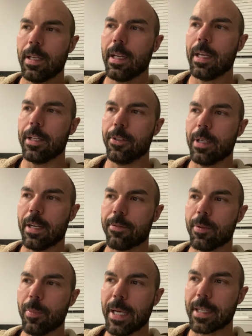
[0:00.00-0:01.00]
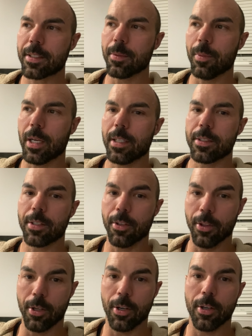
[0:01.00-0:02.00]
And you have to maximize the
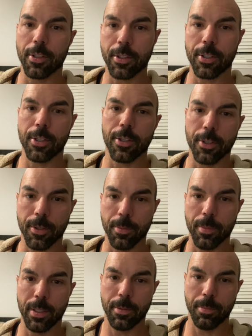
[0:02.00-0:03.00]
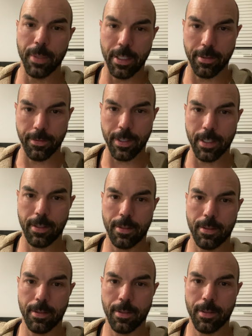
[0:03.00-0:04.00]
long term benefit.
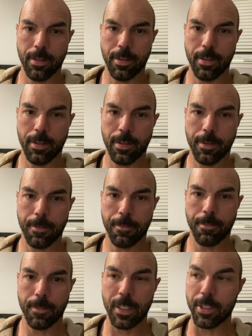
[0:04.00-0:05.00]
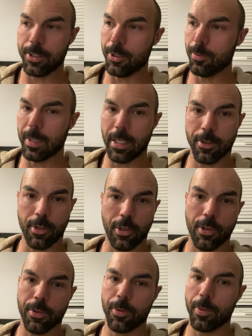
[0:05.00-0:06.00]
You zoom out
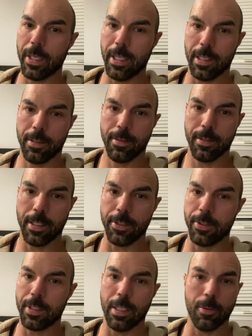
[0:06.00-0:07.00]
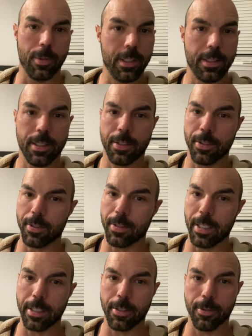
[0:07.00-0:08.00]
all the way and you say, what does this look
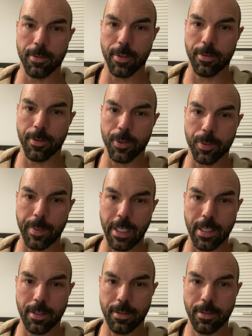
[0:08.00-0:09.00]
like over the full span?